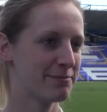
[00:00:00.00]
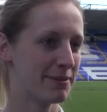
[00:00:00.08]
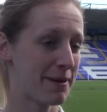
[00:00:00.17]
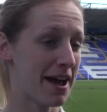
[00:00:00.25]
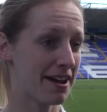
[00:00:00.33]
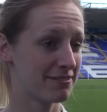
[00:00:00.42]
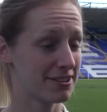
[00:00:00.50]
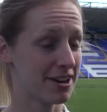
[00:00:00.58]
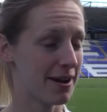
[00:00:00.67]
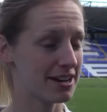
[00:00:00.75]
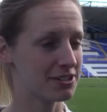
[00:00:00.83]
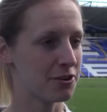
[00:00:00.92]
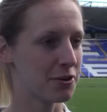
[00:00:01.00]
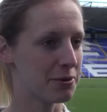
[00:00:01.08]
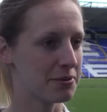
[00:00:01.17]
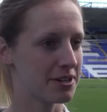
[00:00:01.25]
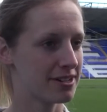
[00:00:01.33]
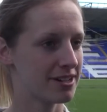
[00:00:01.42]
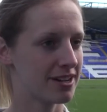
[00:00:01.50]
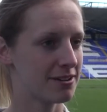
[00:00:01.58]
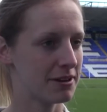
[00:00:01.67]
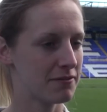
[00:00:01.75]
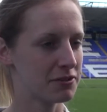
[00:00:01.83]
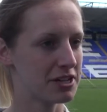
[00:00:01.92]
about, you know, our time and, you
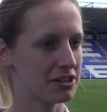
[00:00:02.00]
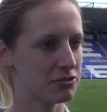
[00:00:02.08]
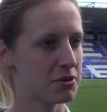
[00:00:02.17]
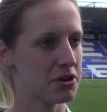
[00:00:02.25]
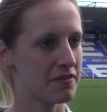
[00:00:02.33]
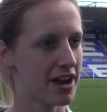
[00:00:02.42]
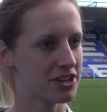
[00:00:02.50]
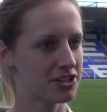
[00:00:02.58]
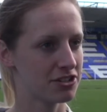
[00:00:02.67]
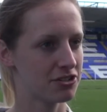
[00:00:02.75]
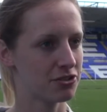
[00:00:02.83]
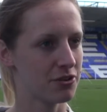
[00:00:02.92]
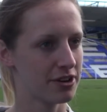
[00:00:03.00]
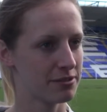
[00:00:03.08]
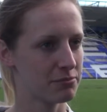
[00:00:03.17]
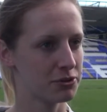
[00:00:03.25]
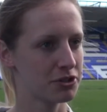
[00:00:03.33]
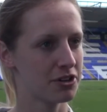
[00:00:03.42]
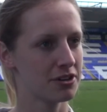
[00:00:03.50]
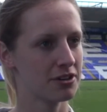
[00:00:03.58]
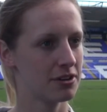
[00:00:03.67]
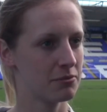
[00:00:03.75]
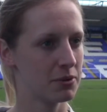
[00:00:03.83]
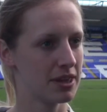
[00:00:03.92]
know, giving us extra motivation to try and push on
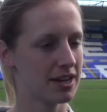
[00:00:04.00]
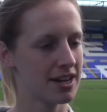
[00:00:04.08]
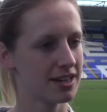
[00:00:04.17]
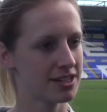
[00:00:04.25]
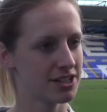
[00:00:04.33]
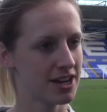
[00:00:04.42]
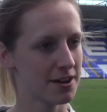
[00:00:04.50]
and win the league this year.